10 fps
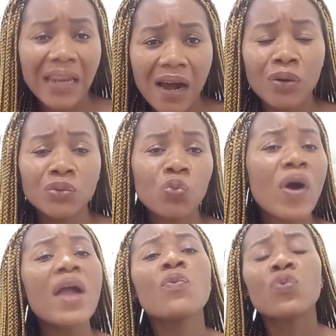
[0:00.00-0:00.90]
loud,
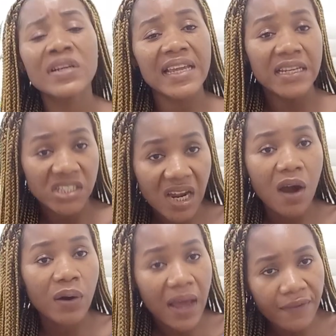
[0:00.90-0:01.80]
why would a
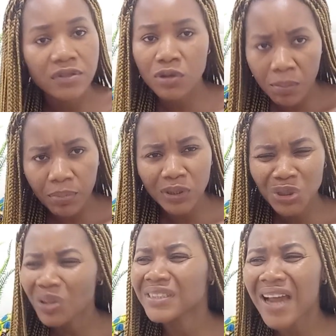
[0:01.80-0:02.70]
child have sunburn?
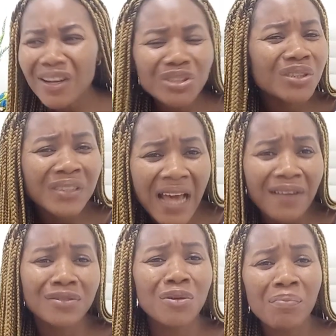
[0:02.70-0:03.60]
Your child shouldn't
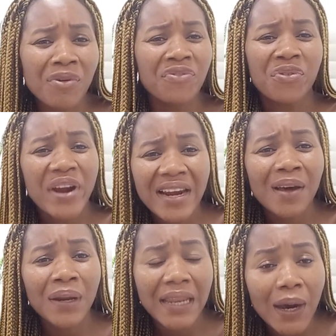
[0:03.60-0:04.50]
have sunburn, for crying
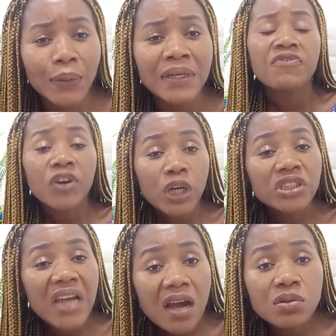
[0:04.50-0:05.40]
out loud. For your
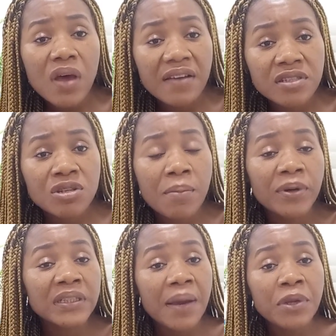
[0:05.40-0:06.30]
child to have
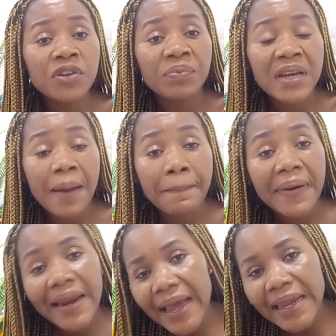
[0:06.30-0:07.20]
sunburn, that means you've been
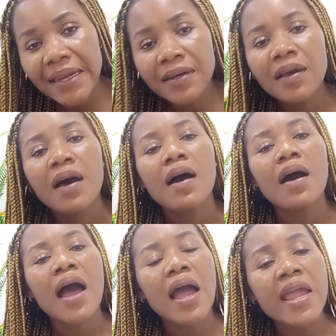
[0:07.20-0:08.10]
applying
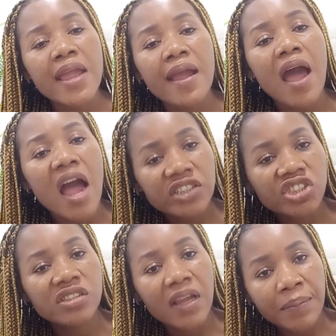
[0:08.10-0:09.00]
a
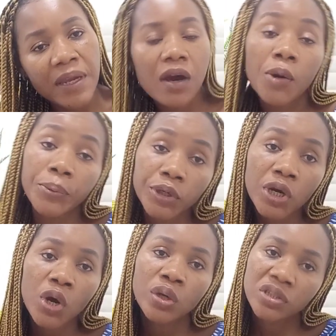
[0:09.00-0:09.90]
harsh chemical
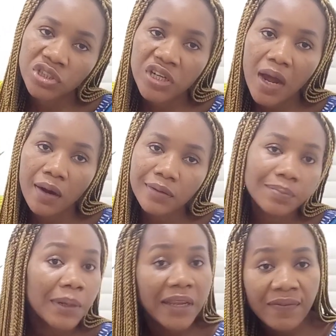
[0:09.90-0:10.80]
product on your child.
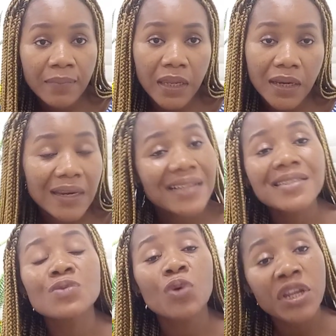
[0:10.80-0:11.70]
Believe me,
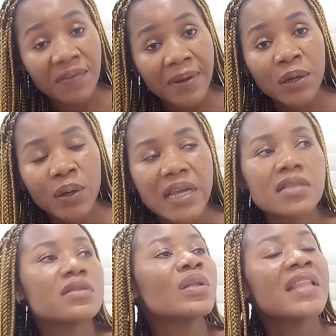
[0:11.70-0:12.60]
that is what you've been
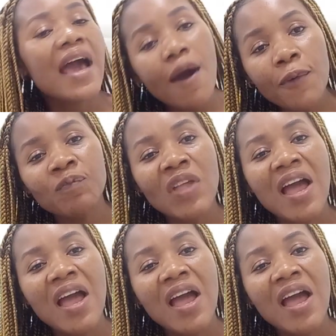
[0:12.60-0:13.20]
doing. So now